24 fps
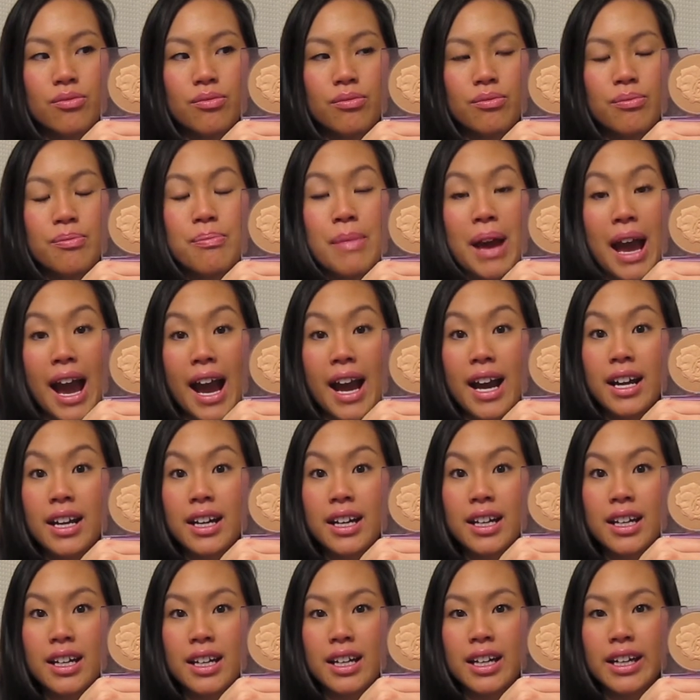MAC,
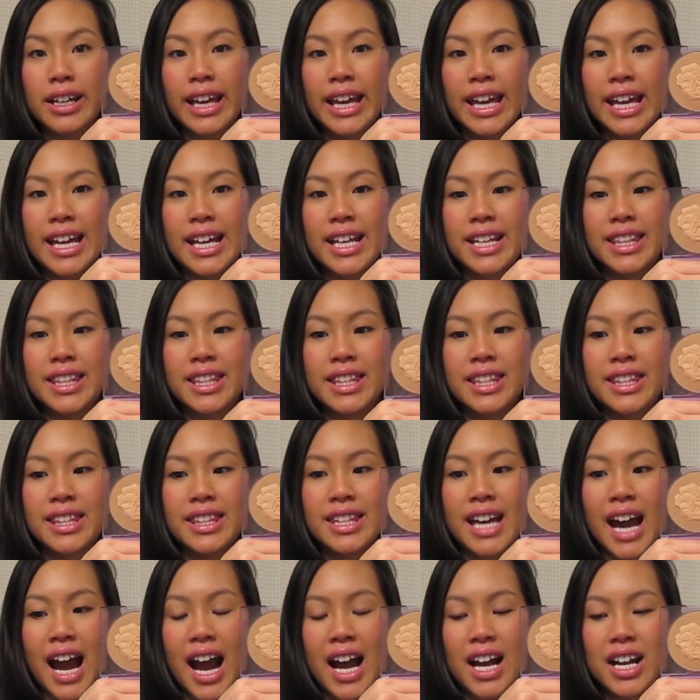and
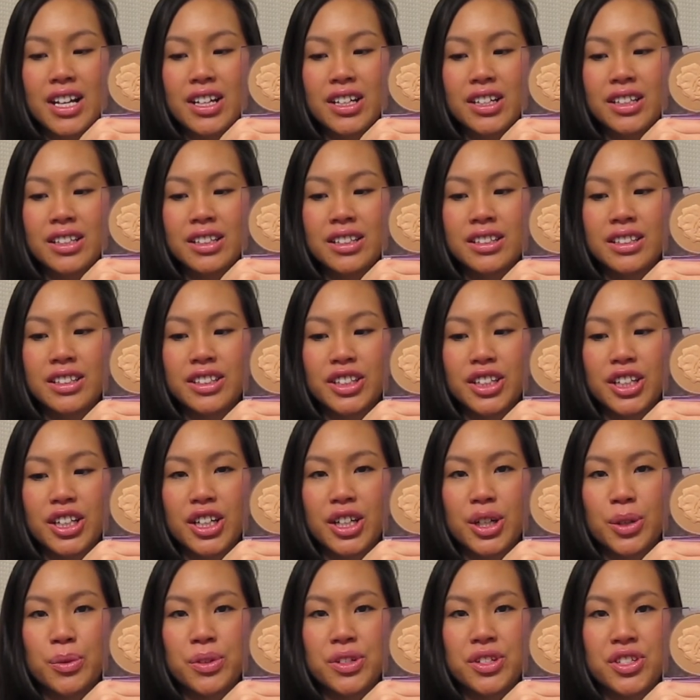that
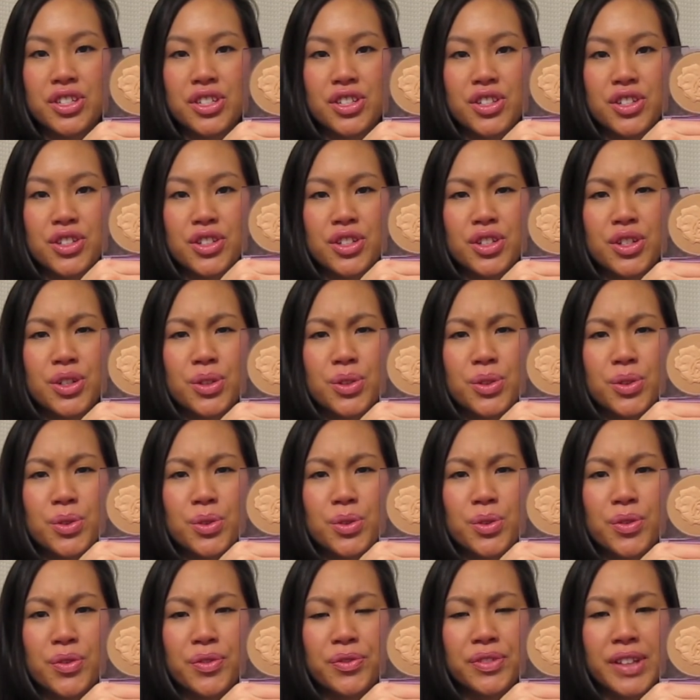glitter was just
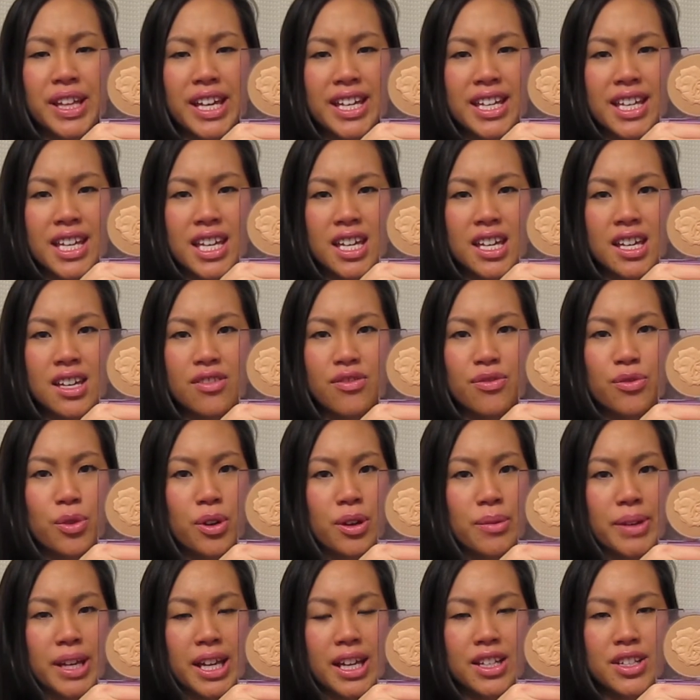too flaky for
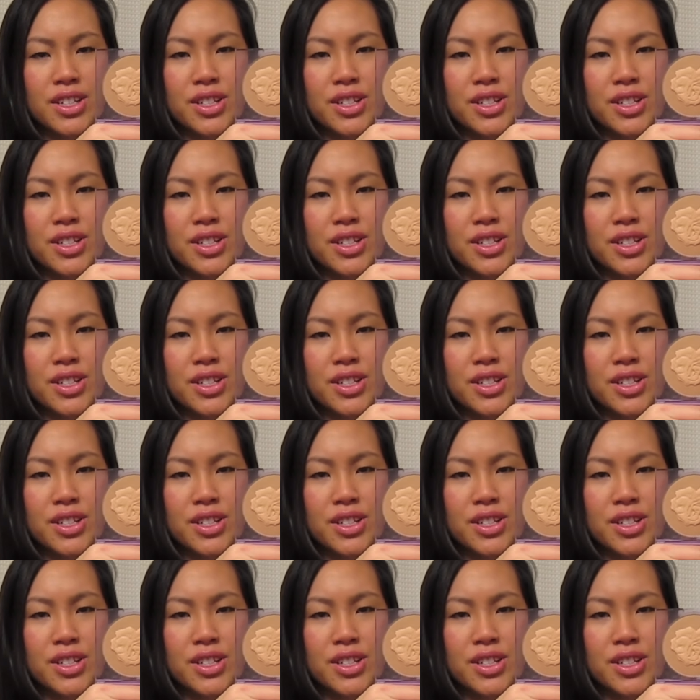me.